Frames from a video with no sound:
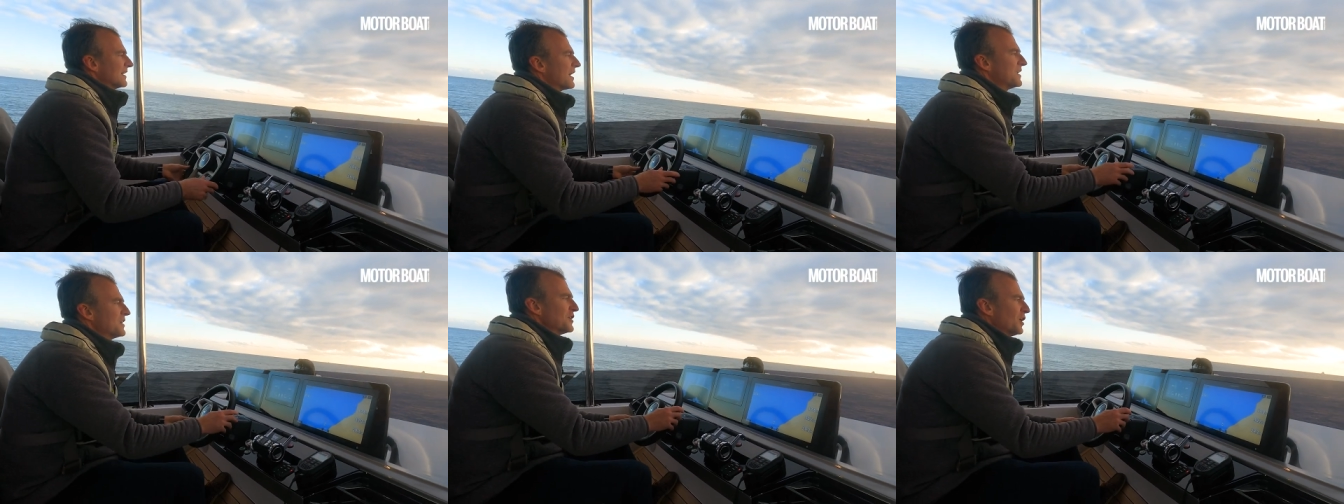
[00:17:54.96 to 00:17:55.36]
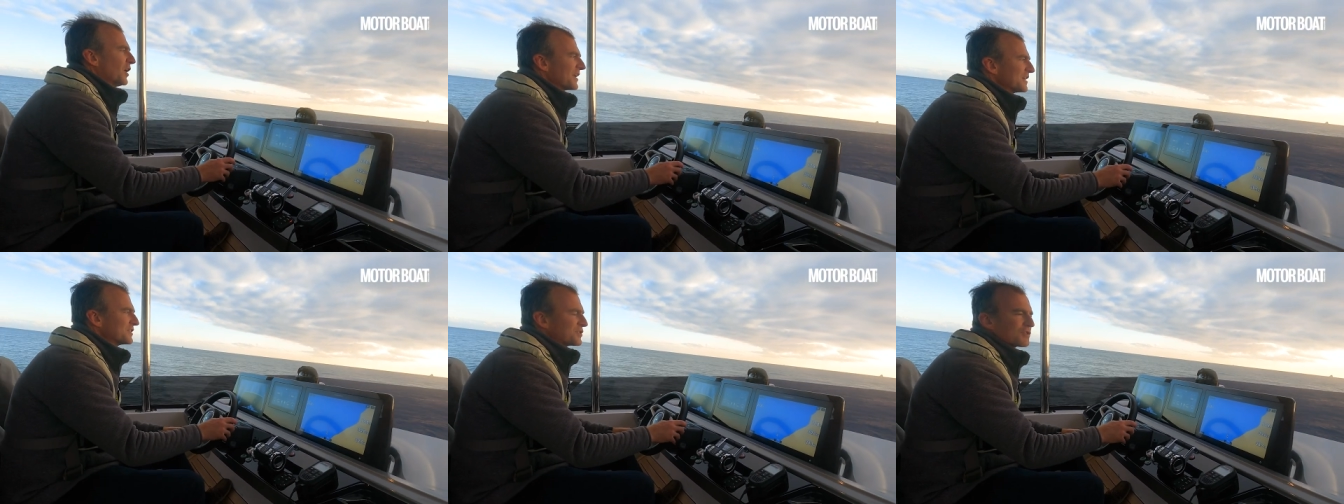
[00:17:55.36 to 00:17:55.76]
and
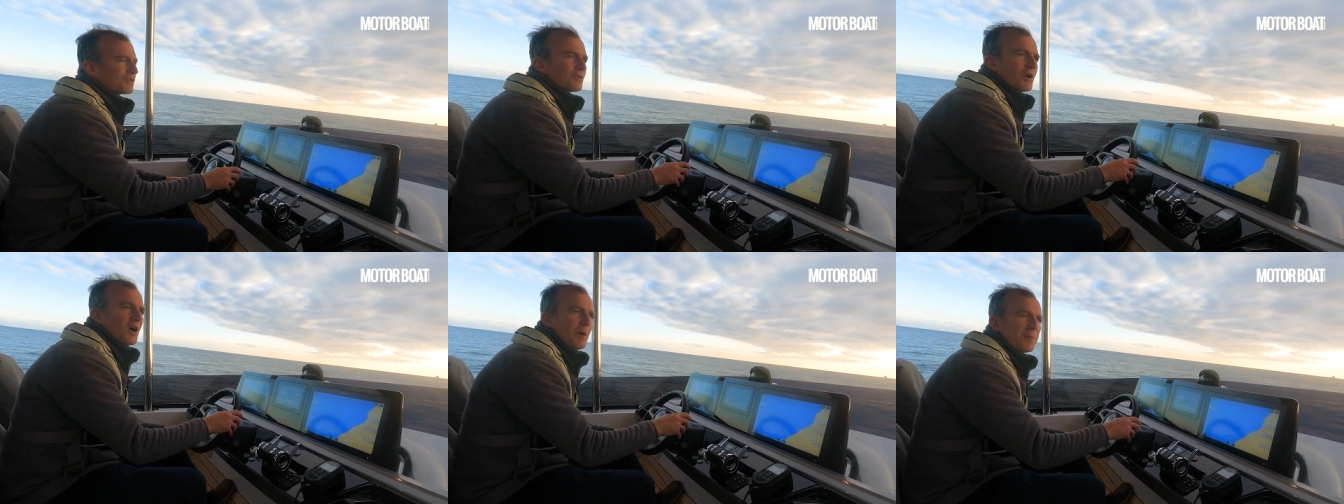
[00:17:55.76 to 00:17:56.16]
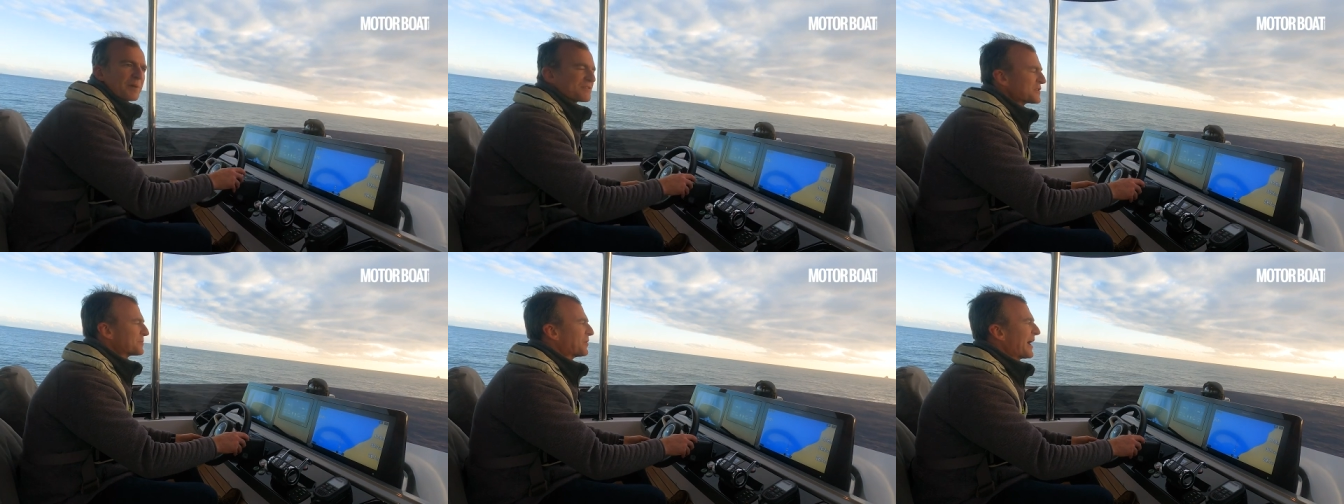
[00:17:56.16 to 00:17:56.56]
not a drop
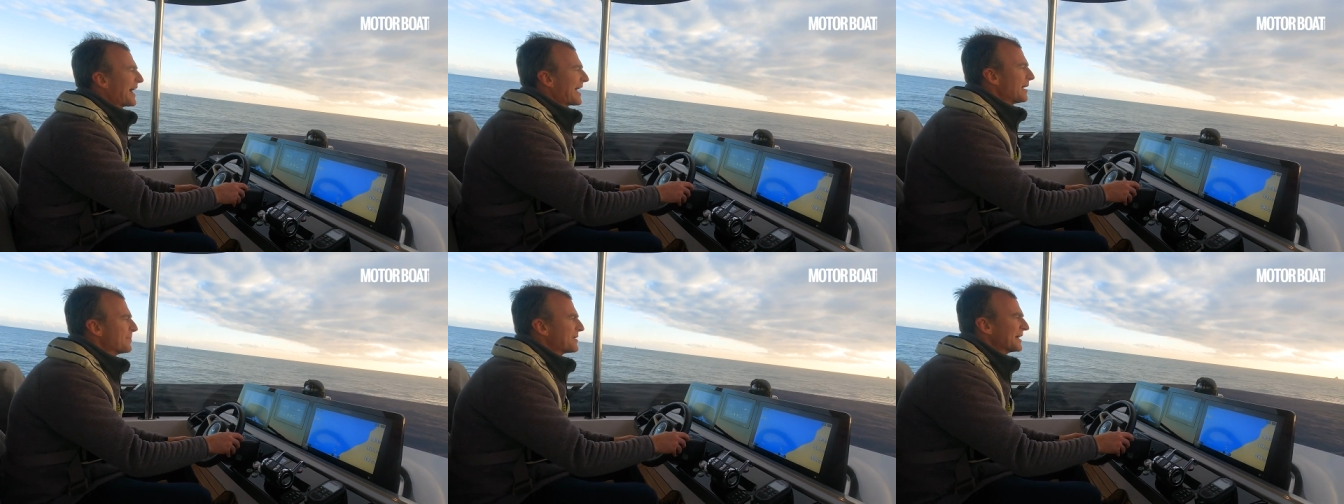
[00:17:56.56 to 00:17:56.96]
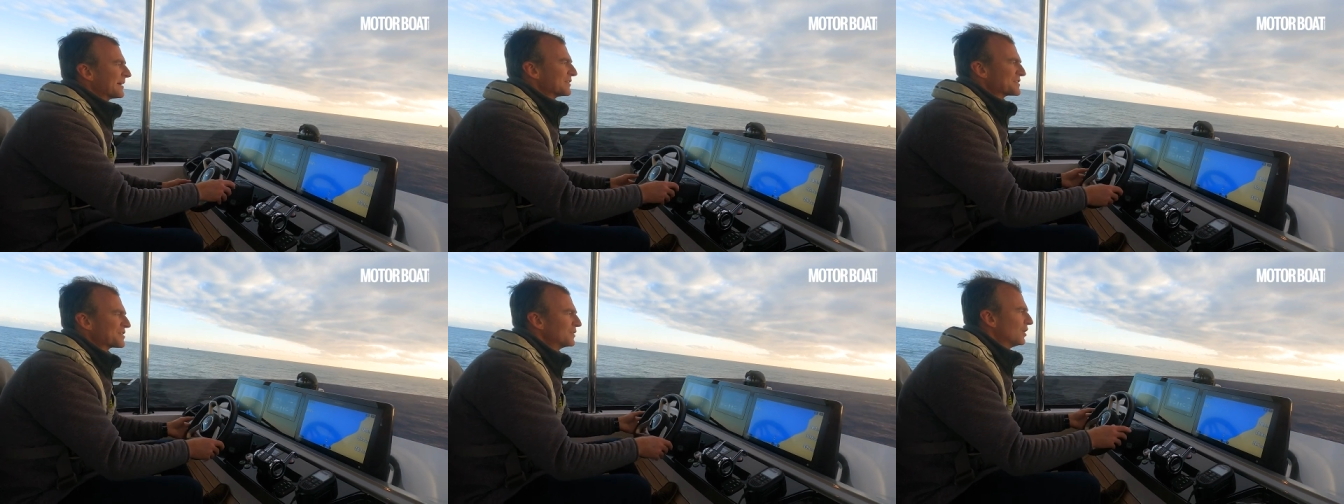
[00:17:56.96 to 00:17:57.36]
of spray up
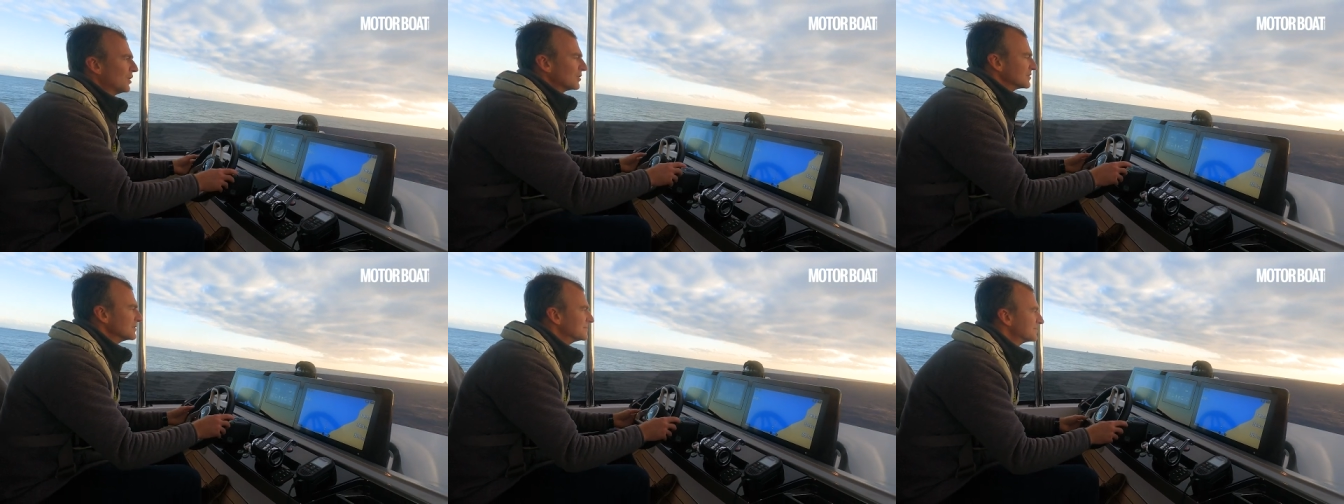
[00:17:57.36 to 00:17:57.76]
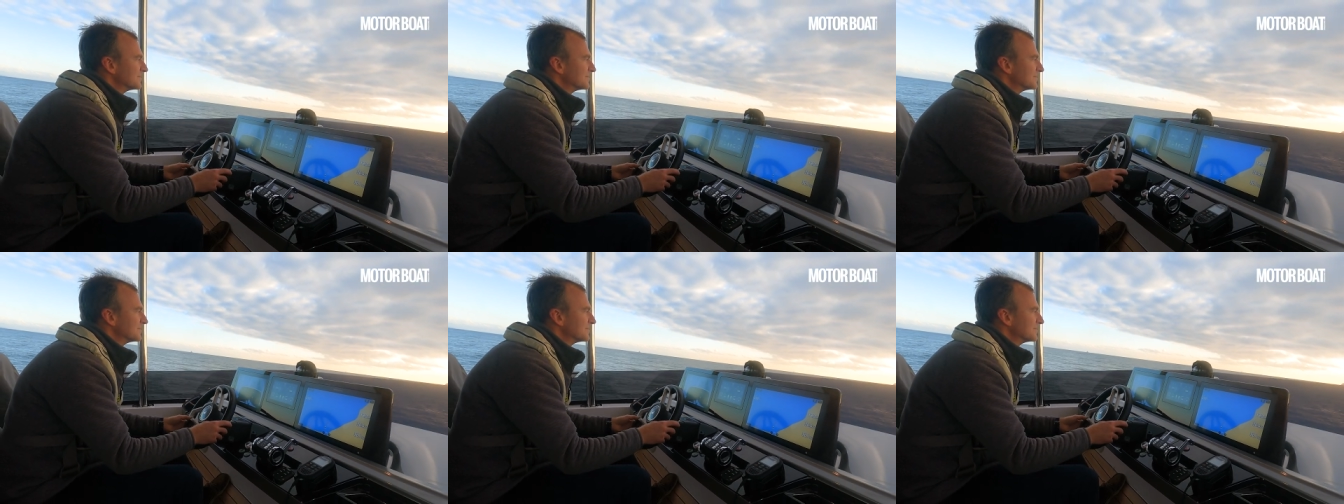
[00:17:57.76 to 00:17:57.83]
here at all.